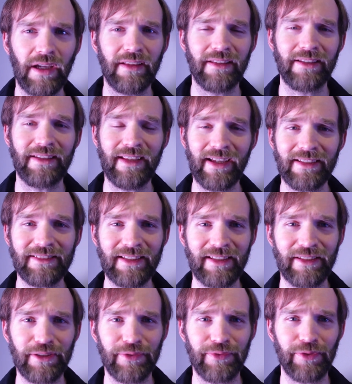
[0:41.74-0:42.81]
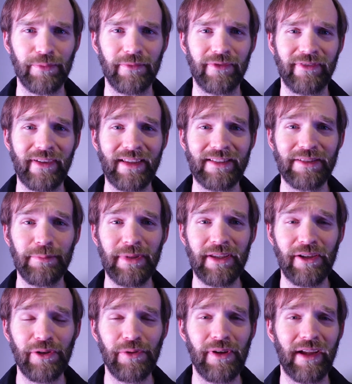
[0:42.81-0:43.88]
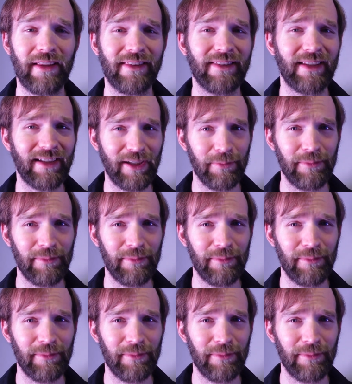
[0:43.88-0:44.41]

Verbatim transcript: The desk is from Fezibo. I think